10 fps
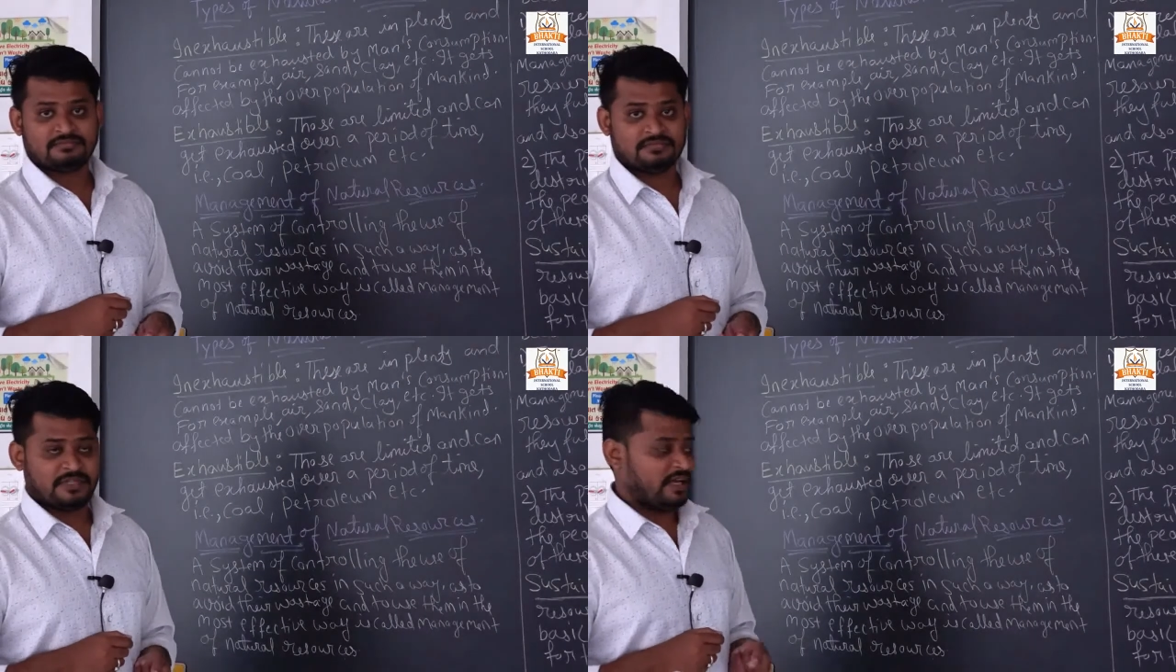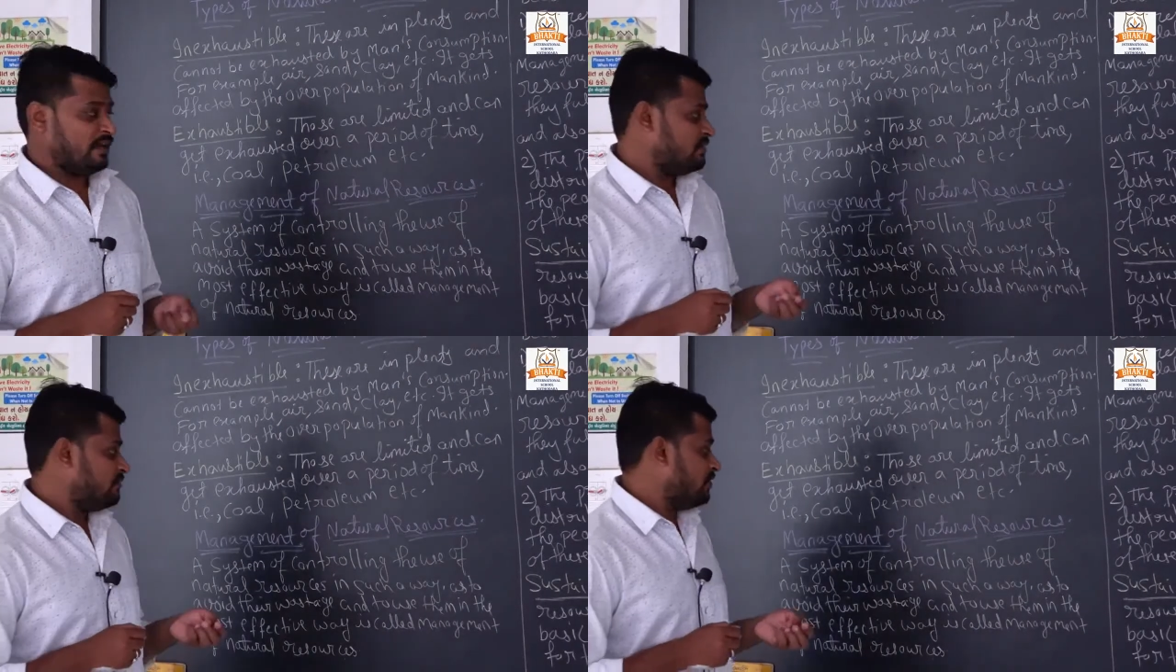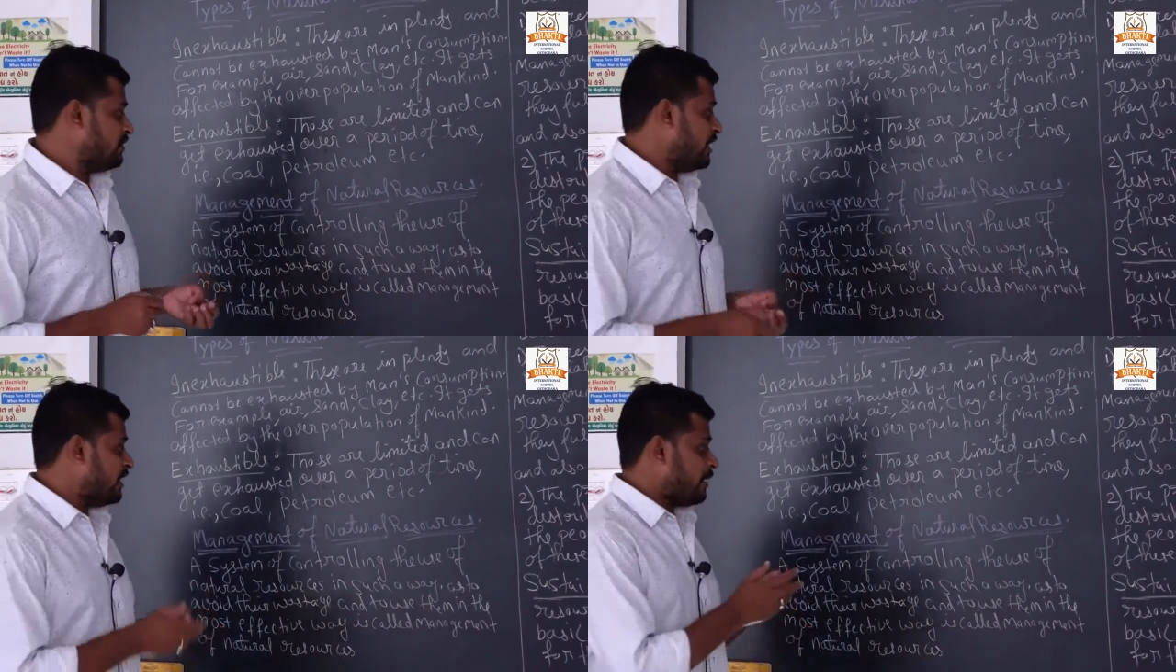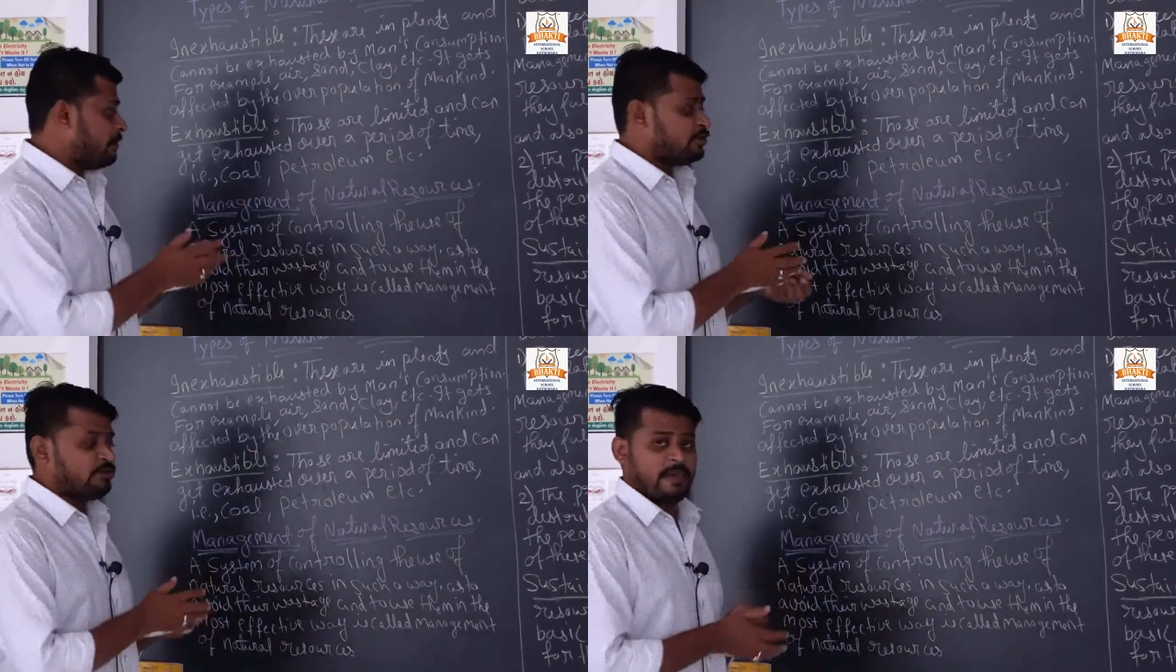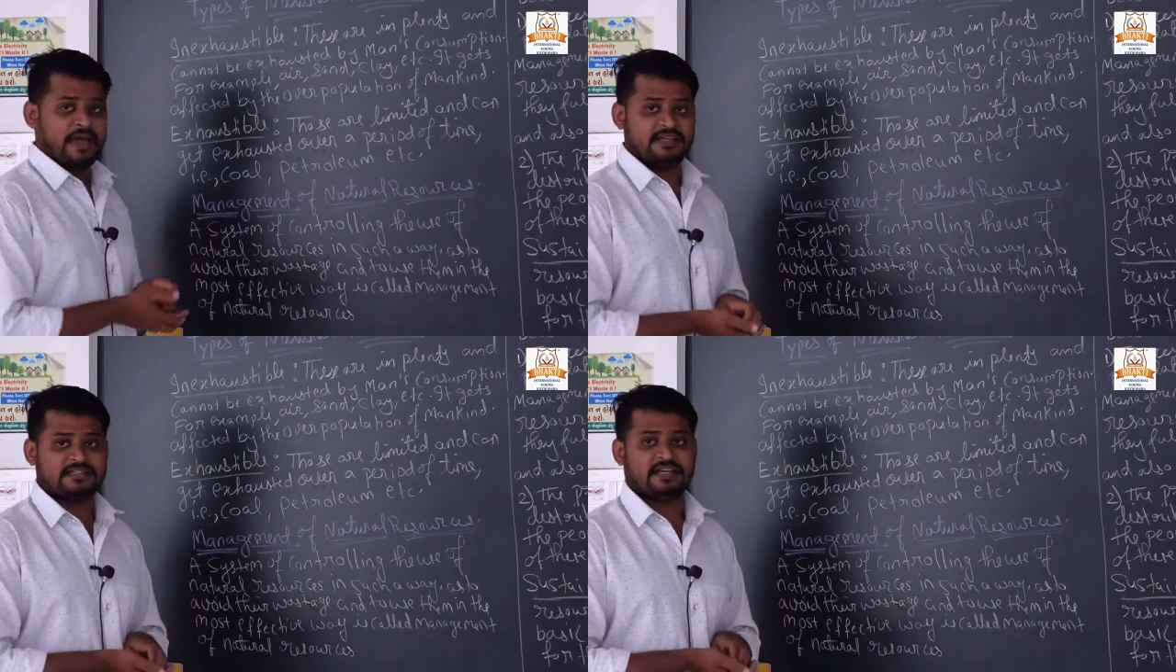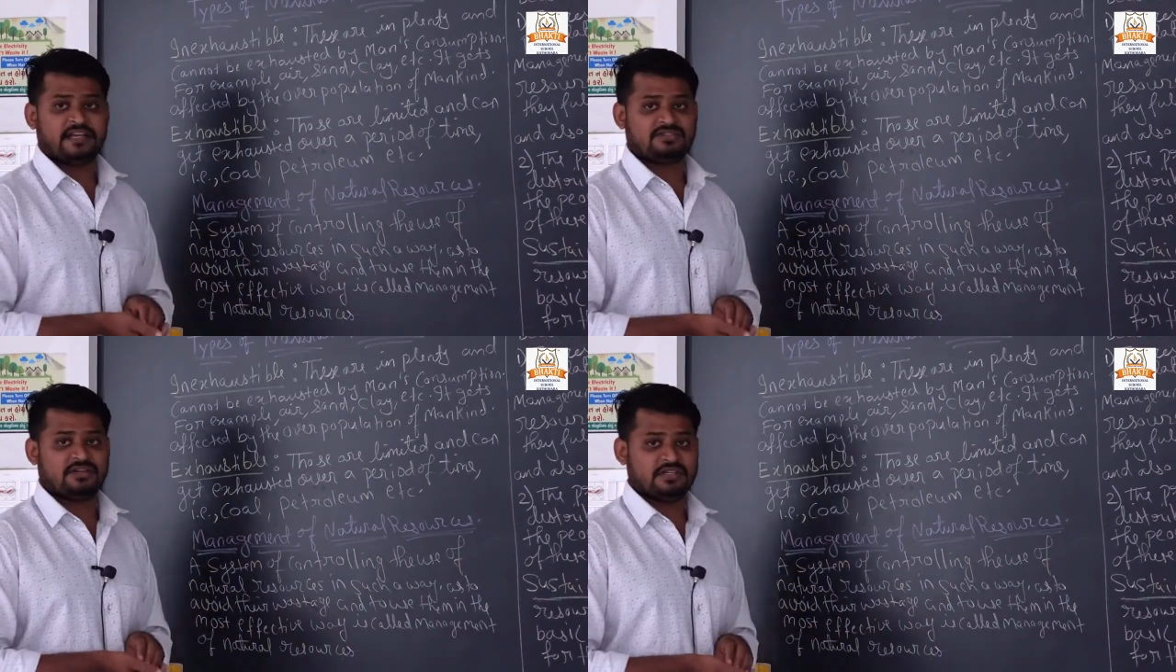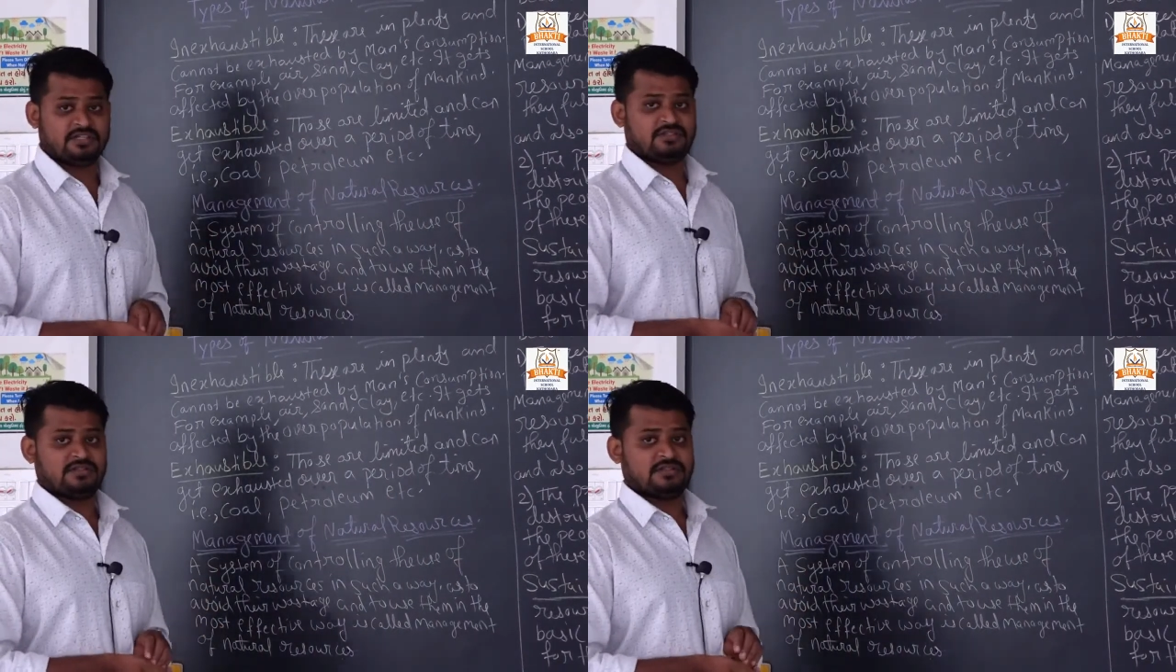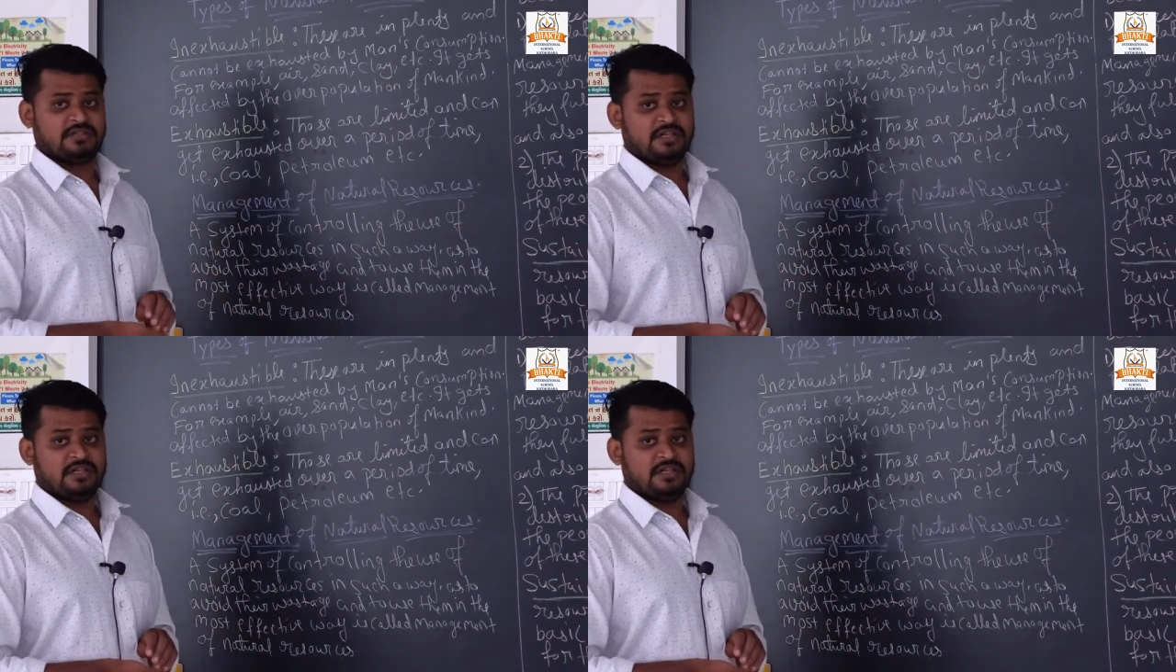then we didn't able to manage the natural resource,